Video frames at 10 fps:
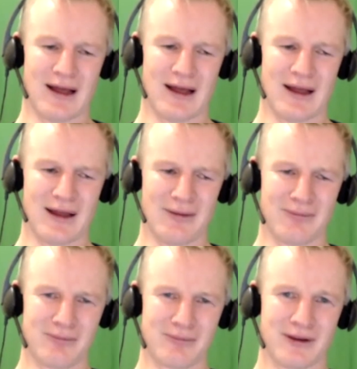um,
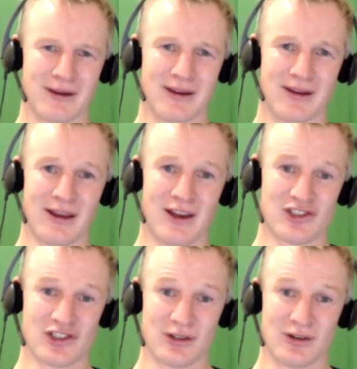
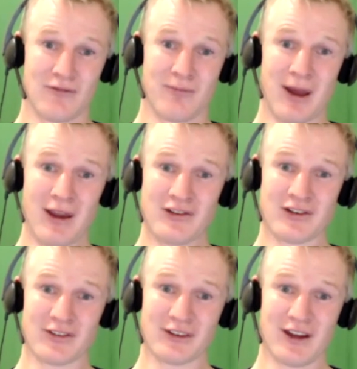cache of
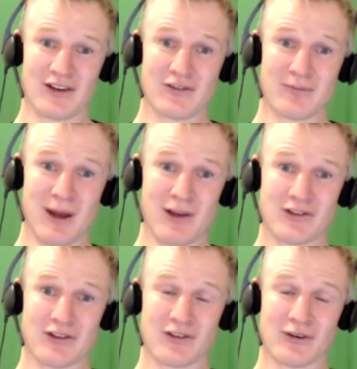patients, cache of
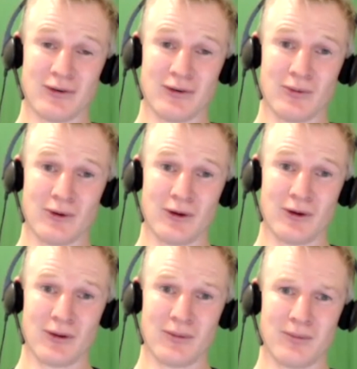patients who
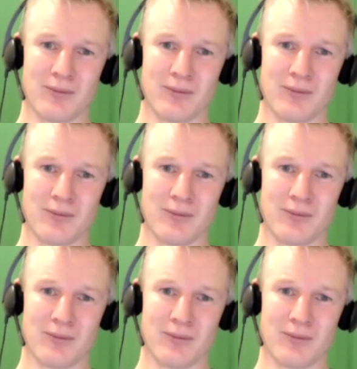were